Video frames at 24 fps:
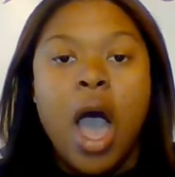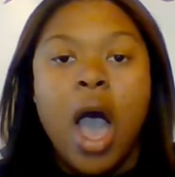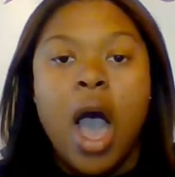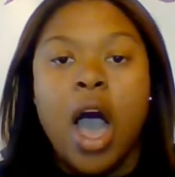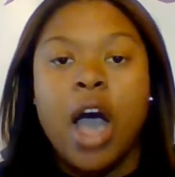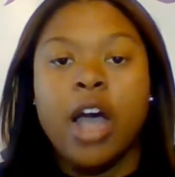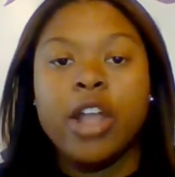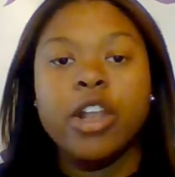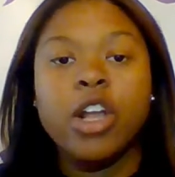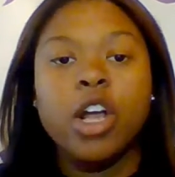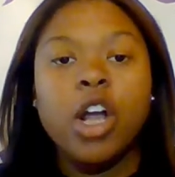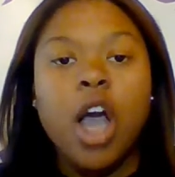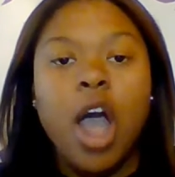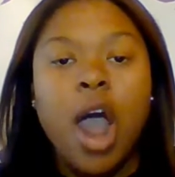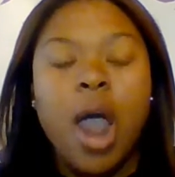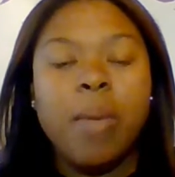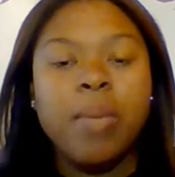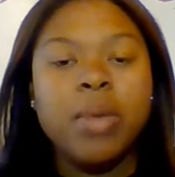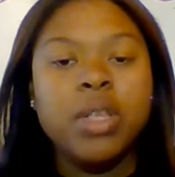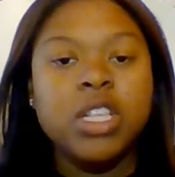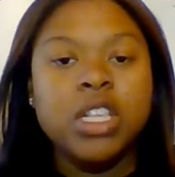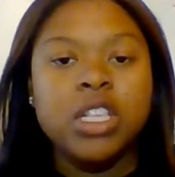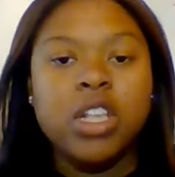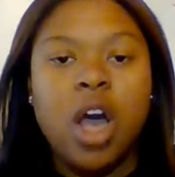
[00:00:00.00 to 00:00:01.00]

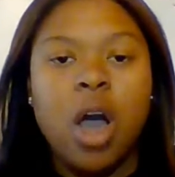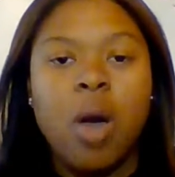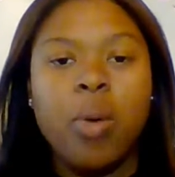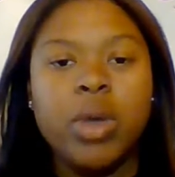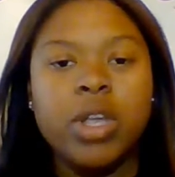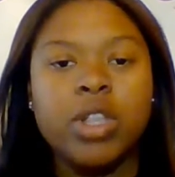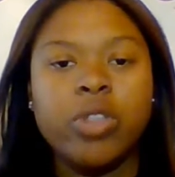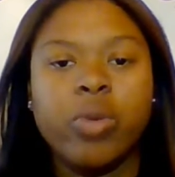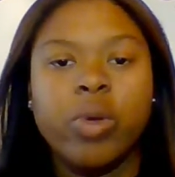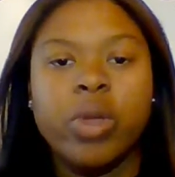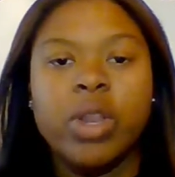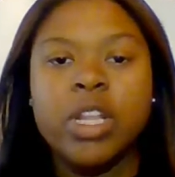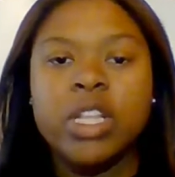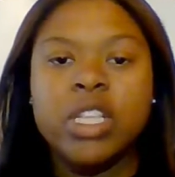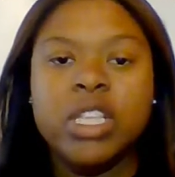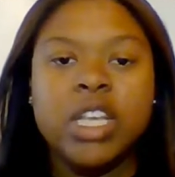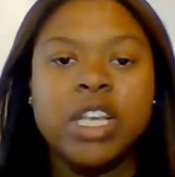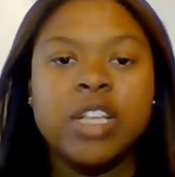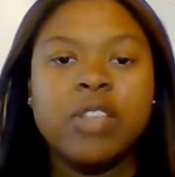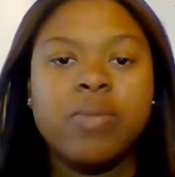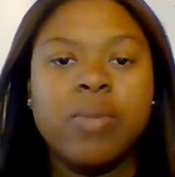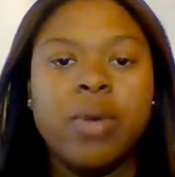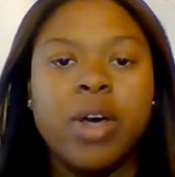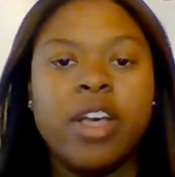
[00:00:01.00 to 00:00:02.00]
Undergarments is always 3 to
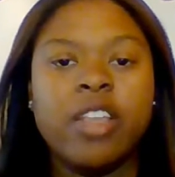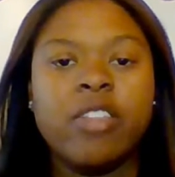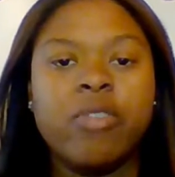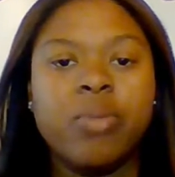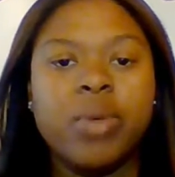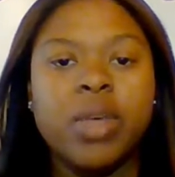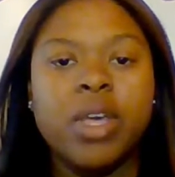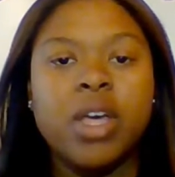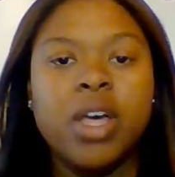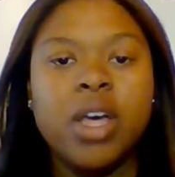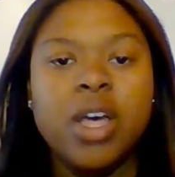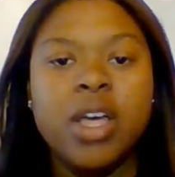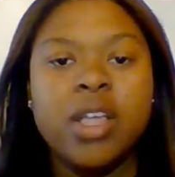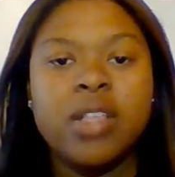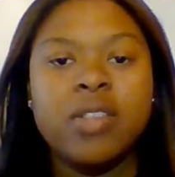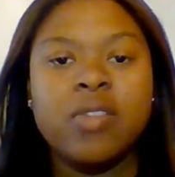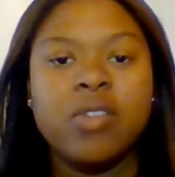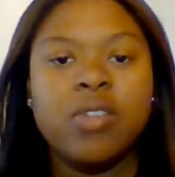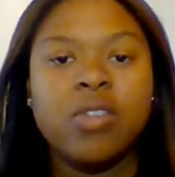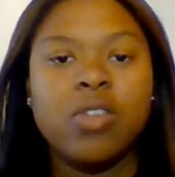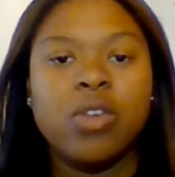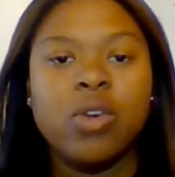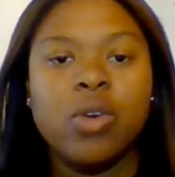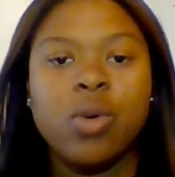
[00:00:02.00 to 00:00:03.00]
6 months because
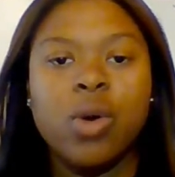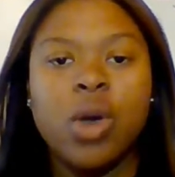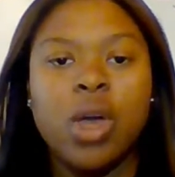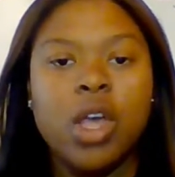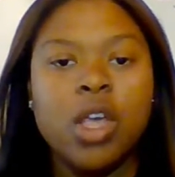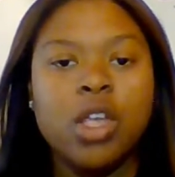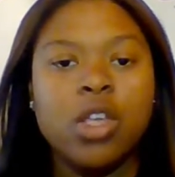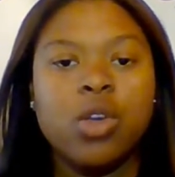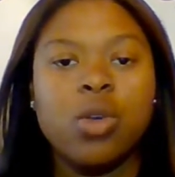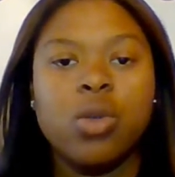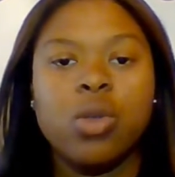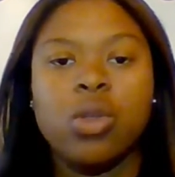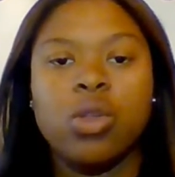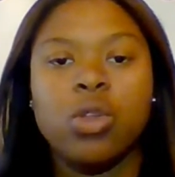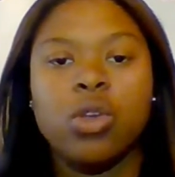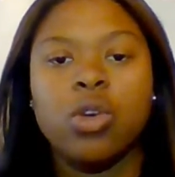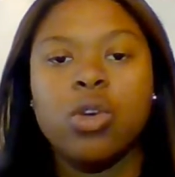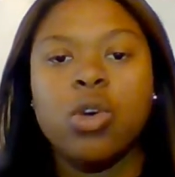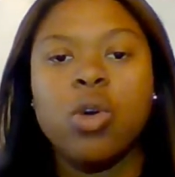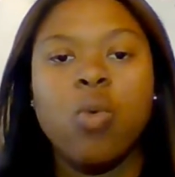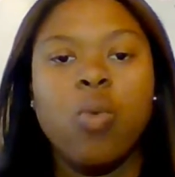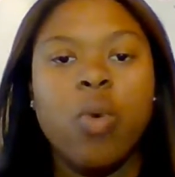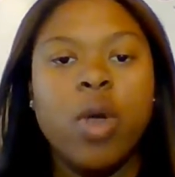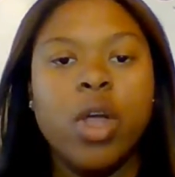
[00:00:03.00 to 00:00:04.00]
you
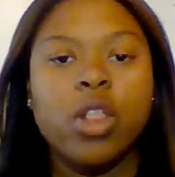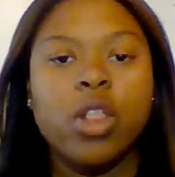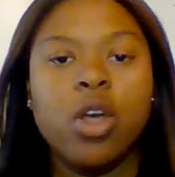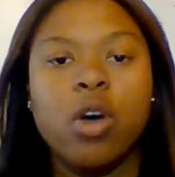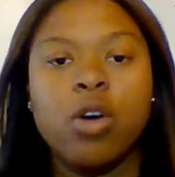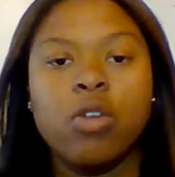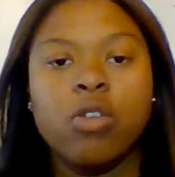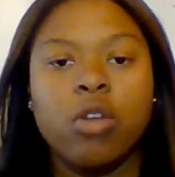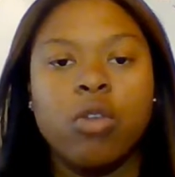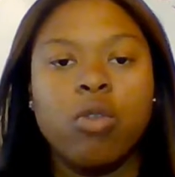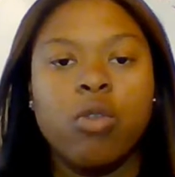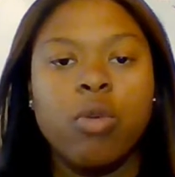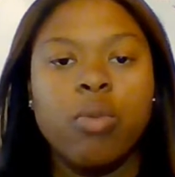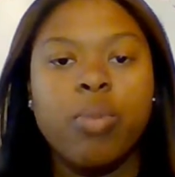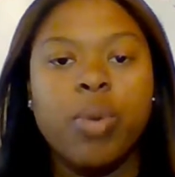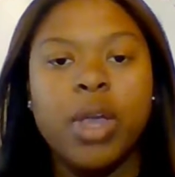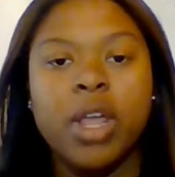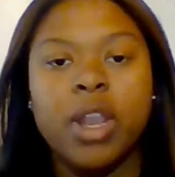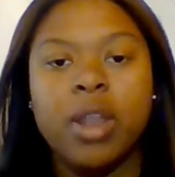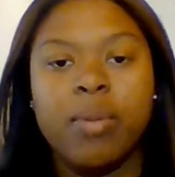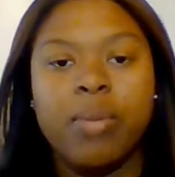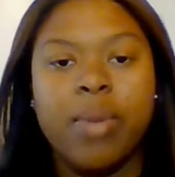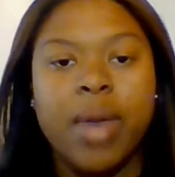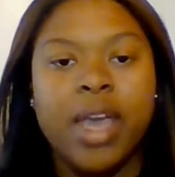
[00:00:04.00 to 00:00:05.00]
can those on a
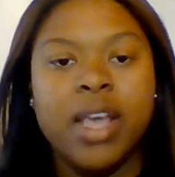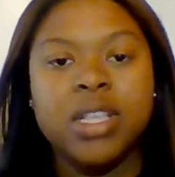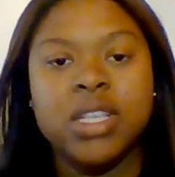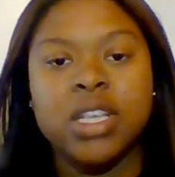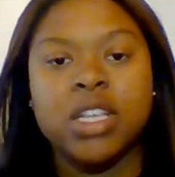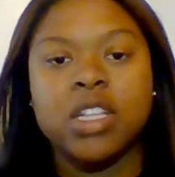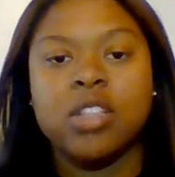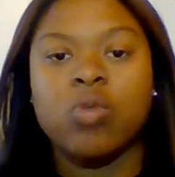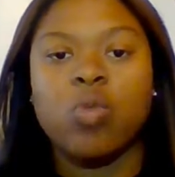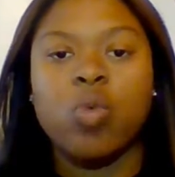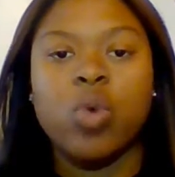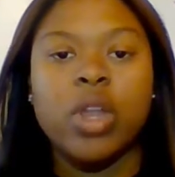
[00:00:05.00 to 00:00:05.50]
repeated basis.